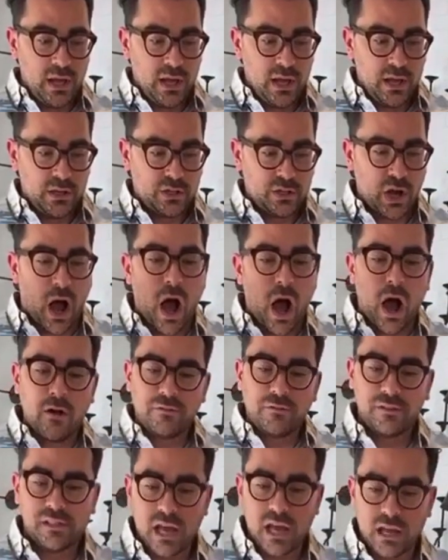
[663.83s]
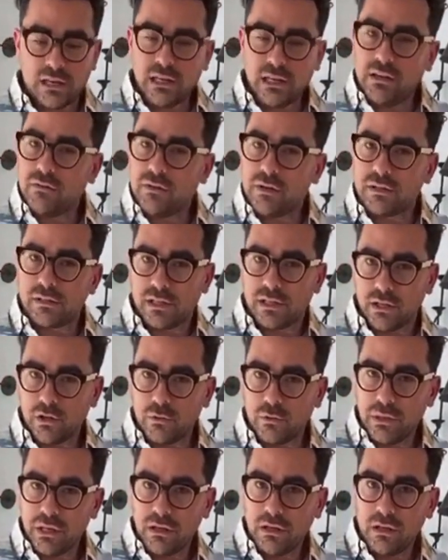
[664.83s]
to offset even a single
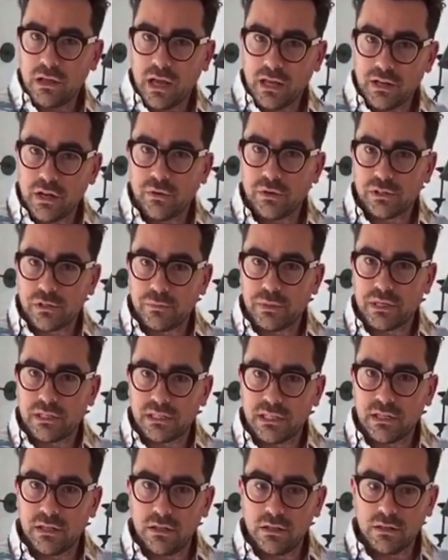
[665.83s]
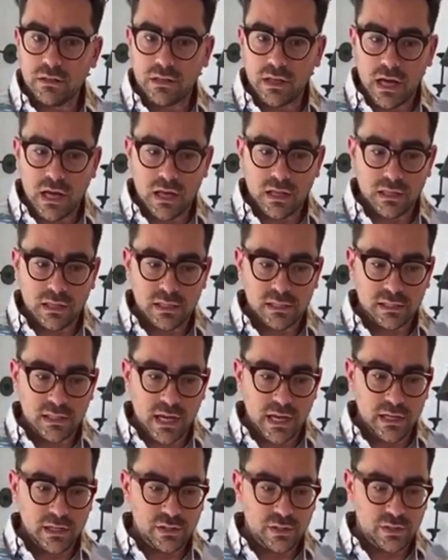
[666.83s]
meal, I know is a big deal these
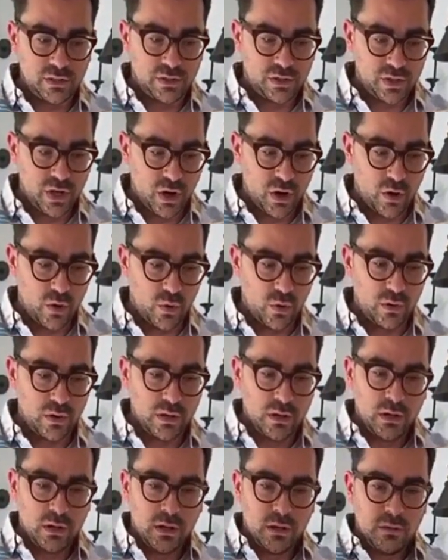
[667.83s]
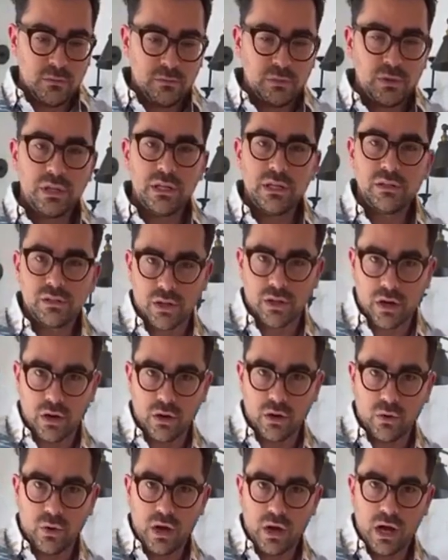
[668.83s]
days, so please
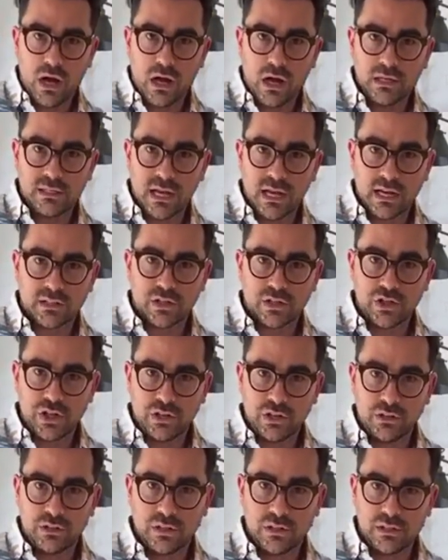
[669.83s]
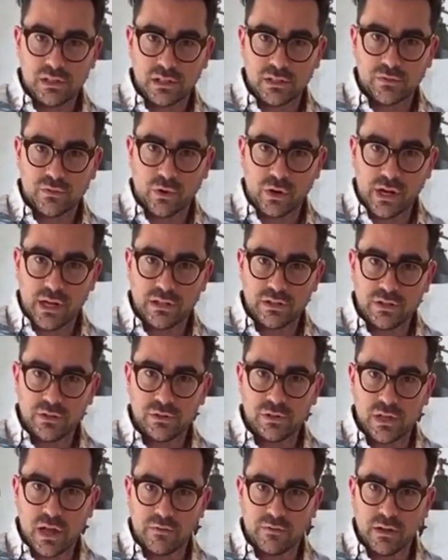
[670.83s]
go text CHILL to
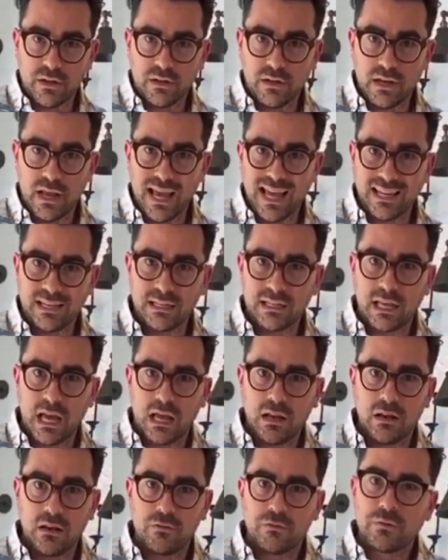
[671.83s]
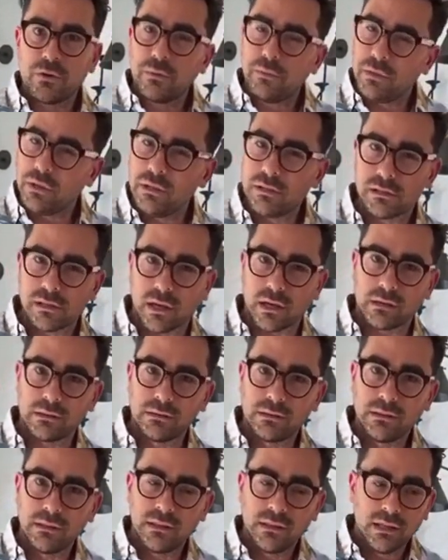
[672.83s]
64827 and get a free pizza.
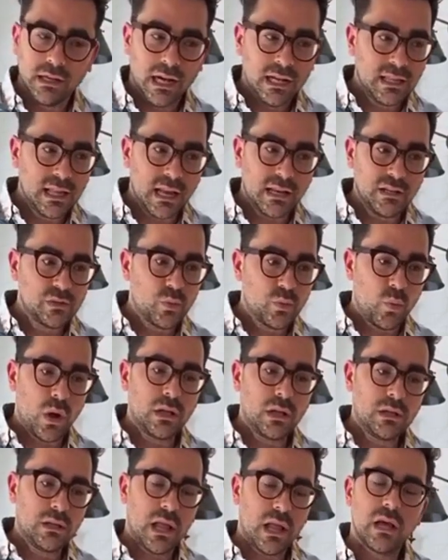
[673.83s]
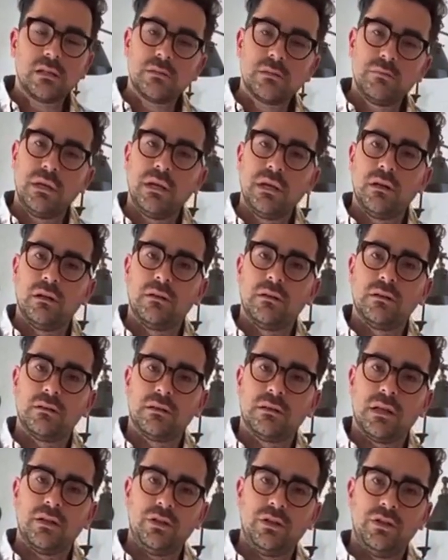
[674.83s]
And that is one less meal
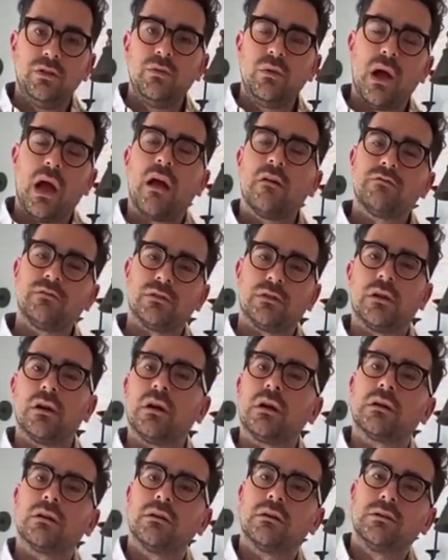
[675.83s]
that you have to cook.